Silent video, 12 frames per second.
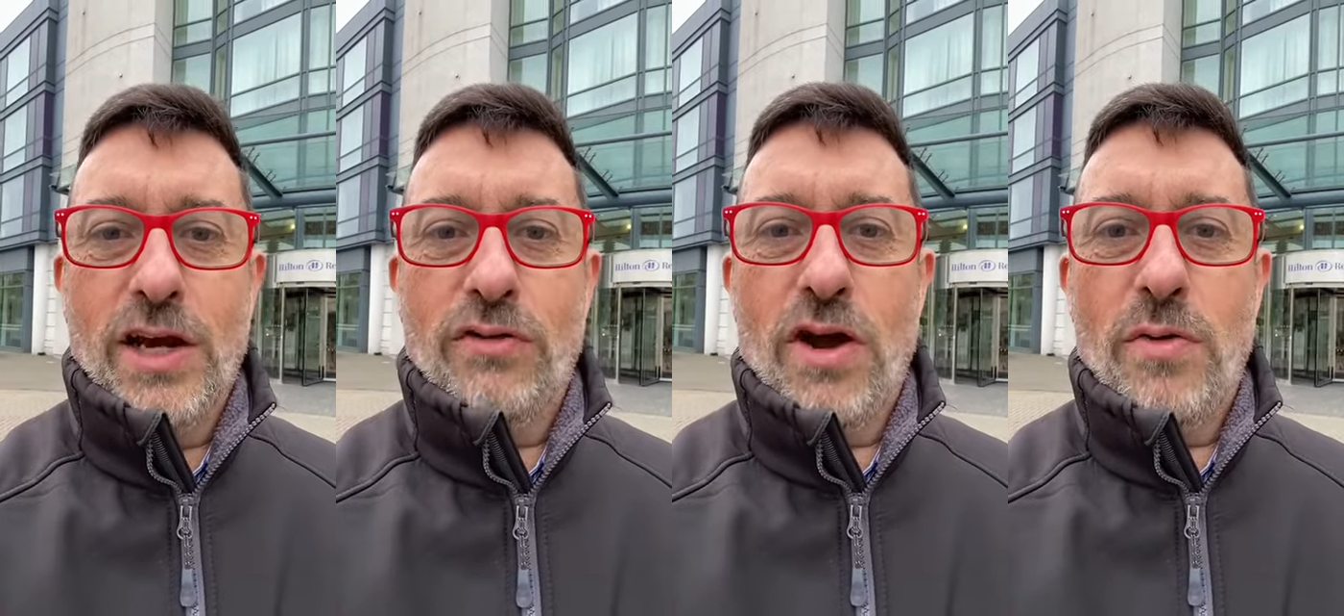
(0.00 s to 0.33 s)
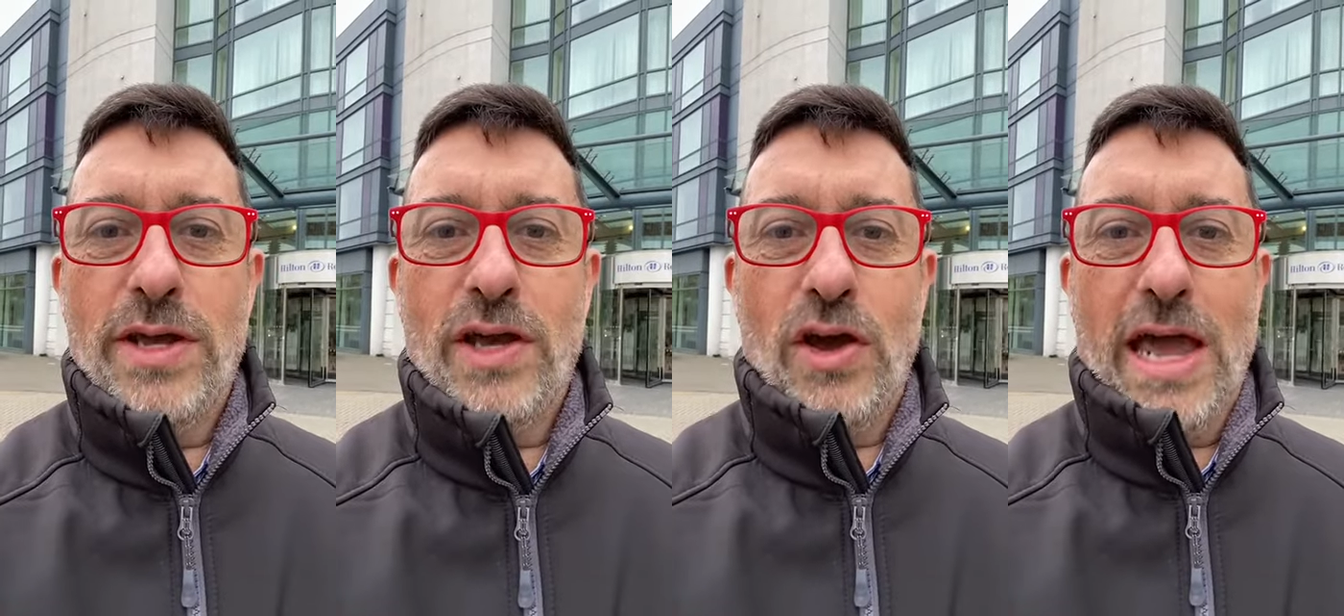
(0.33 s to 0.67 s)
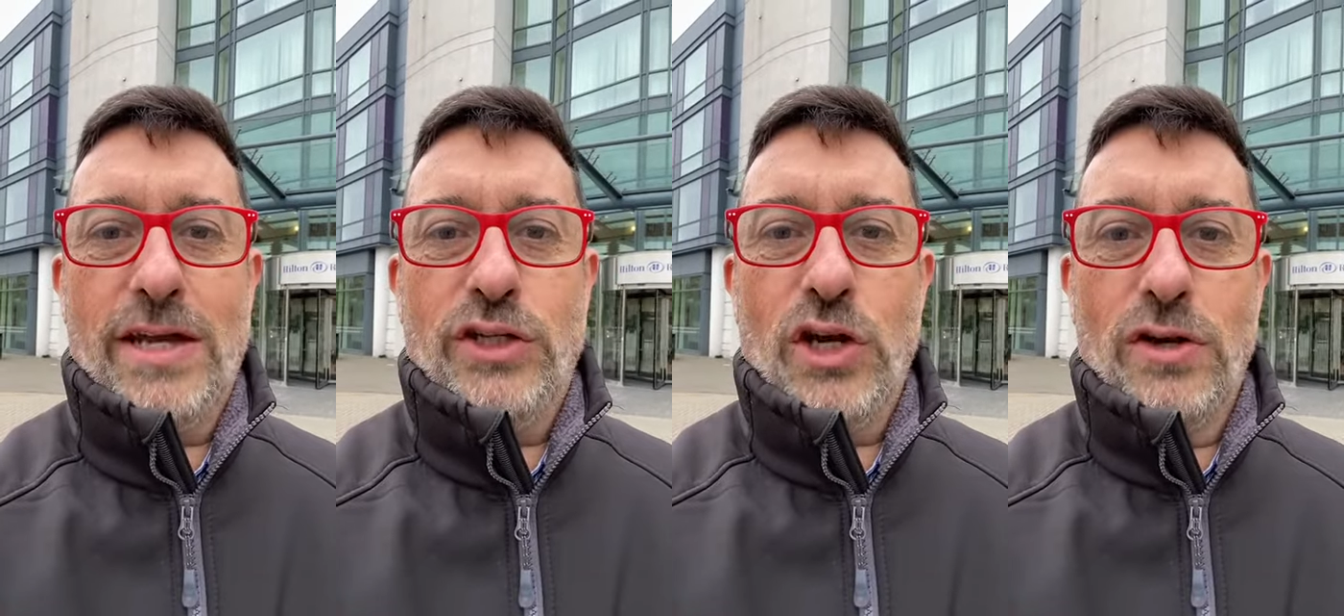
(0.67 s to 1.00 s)
growing
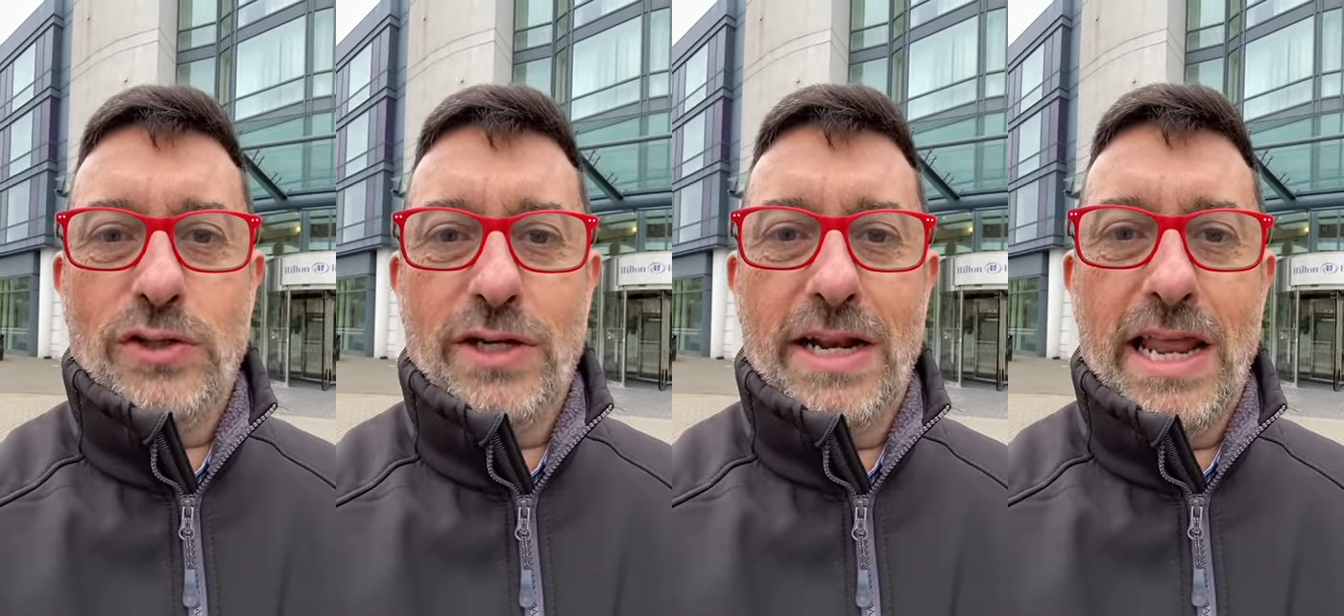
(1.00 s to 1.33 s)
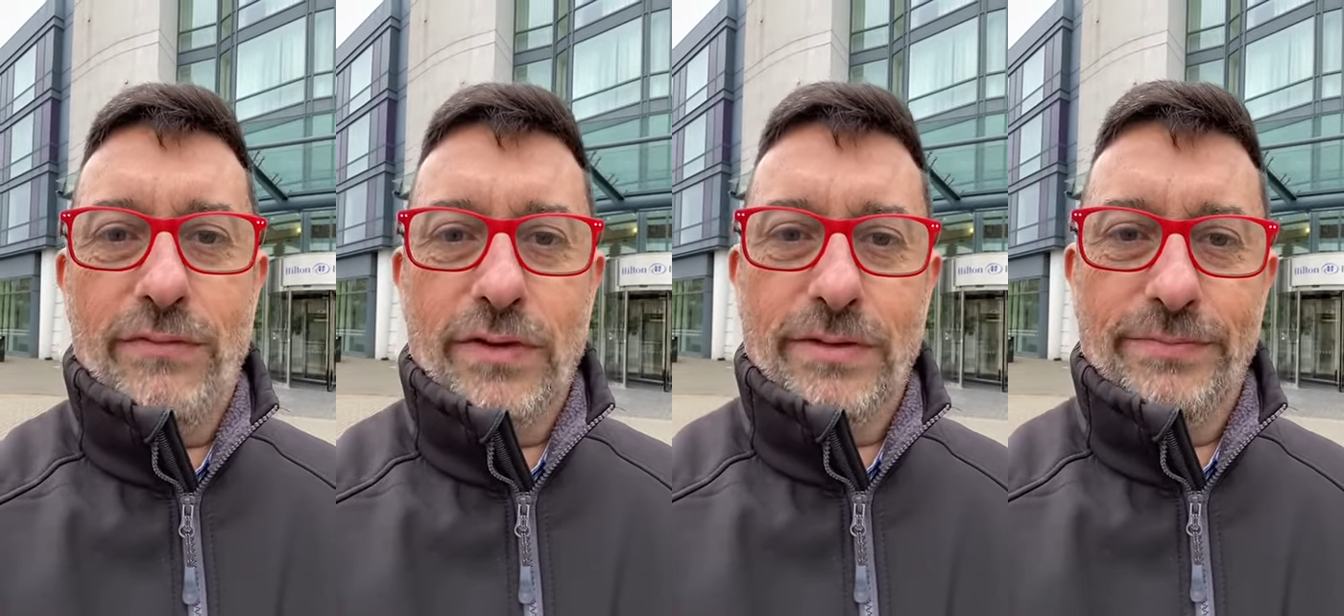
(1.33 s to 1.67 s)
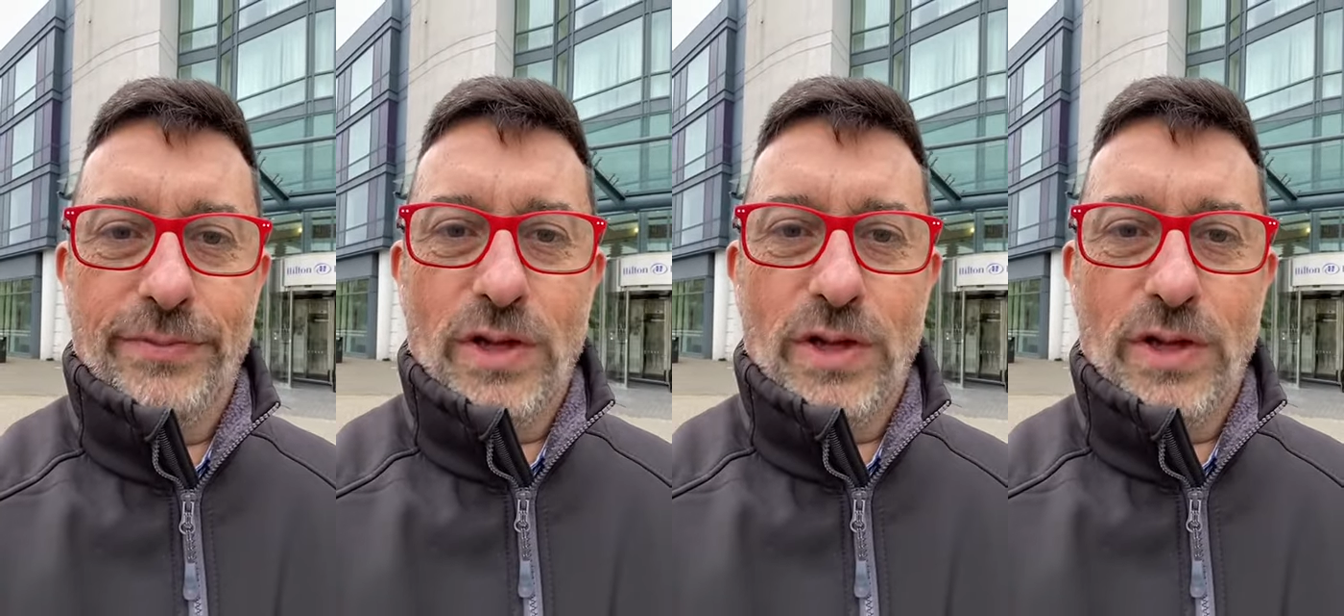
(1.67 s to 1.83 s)
at Junction 11.